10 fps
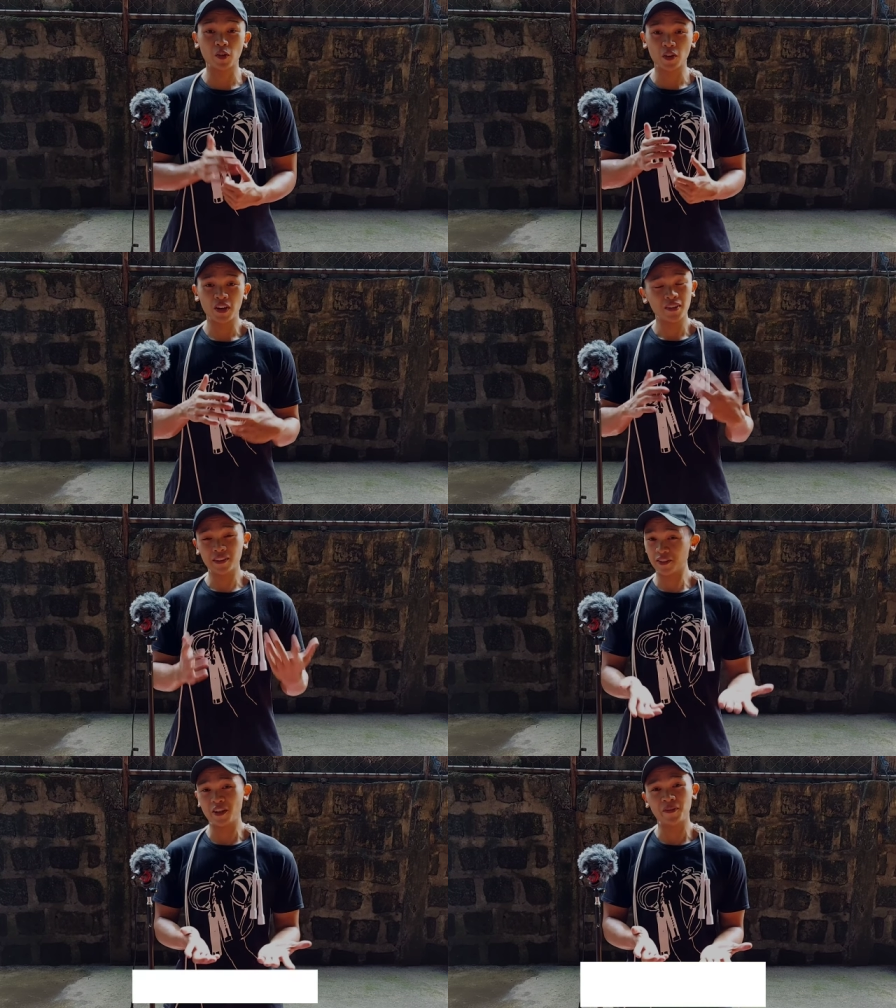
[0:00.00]
or
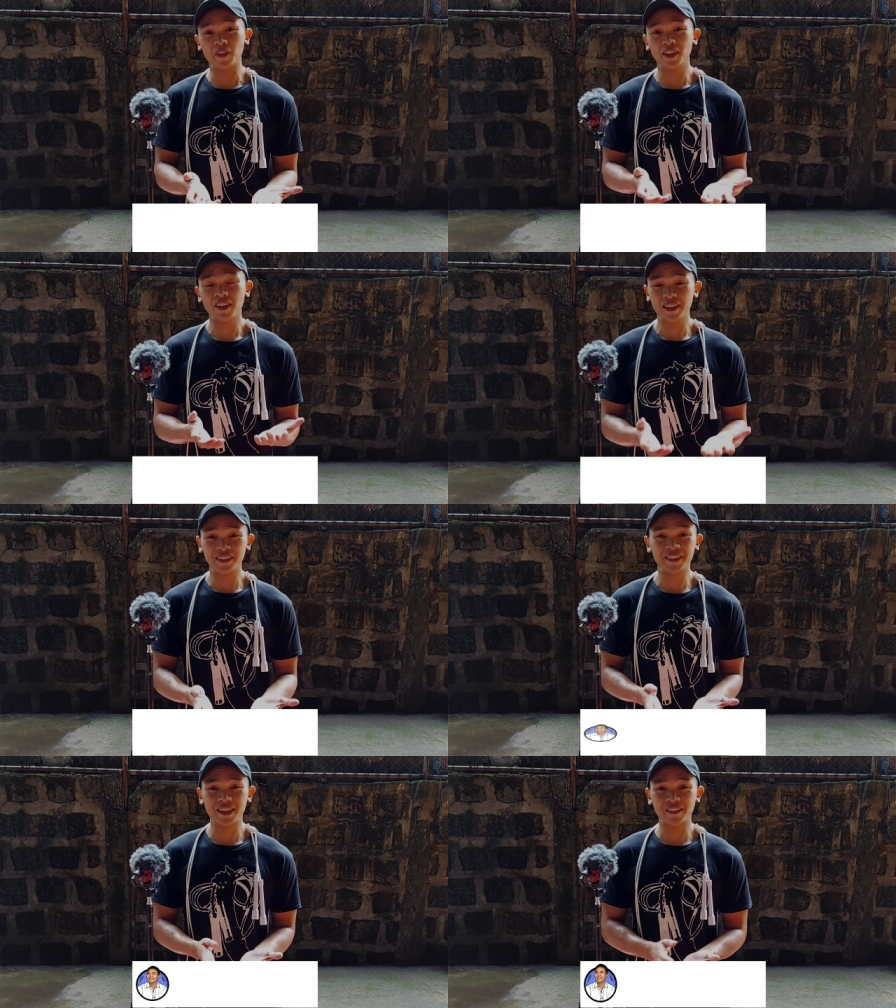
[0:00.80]
the shuffle
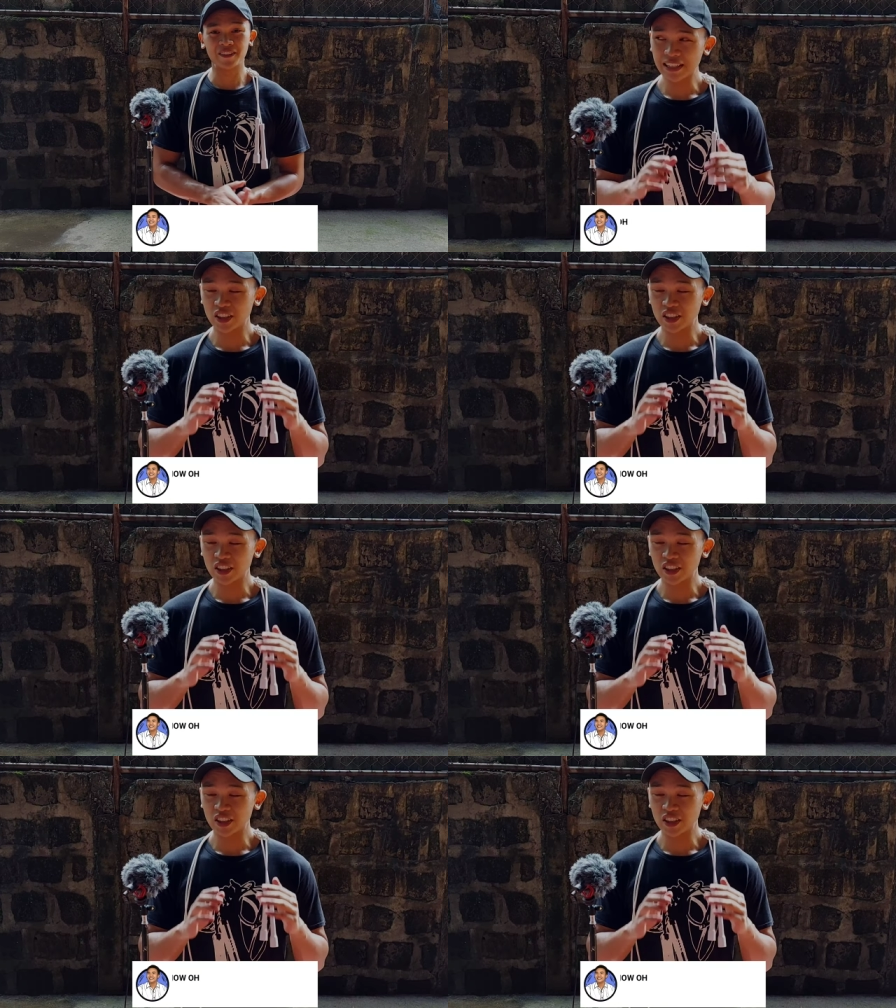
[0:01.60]
itself.